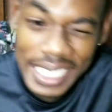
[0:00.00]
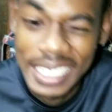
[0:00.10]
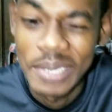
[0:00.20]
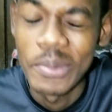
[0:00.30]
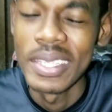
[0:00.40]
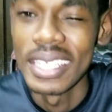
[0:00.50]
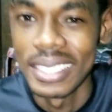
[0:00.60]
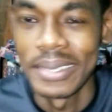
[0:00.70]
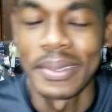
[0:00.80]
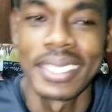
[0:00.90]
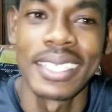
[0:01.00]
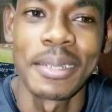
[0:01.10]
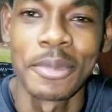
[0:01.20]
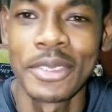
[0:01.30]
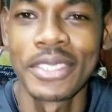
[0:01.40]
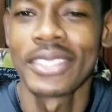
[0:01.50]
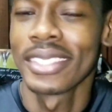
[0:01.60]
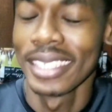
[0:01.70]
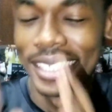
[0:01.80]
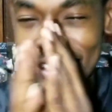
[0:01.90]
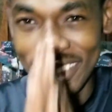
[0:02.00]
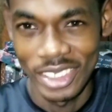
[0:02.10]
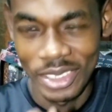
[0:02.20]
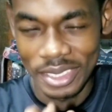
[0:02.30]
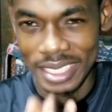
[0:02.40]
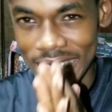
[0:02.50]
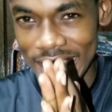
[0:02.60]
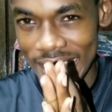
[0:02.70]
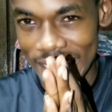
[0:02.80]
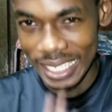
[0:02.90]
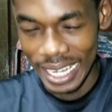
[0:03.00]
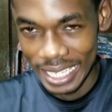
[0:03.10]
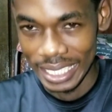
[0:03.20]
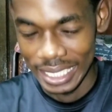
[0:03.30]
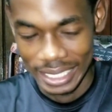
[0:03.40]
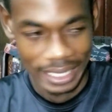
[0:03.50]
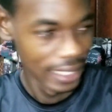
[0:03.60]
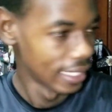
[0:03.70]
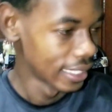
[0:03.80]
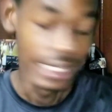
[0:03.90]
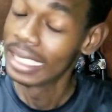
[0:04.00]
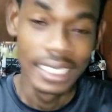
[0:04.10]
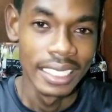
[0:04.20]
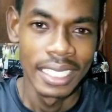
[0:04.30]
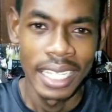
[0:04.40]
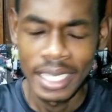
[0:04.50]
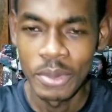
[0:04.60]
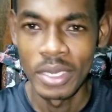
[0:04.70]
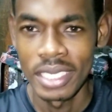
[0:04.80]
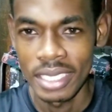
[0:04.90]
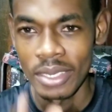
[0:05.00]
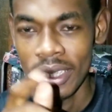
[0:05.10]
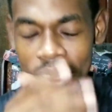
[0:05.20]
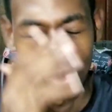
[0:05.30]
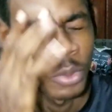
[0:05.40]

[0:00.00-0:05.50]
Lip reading: the camera just died. Anyways, as I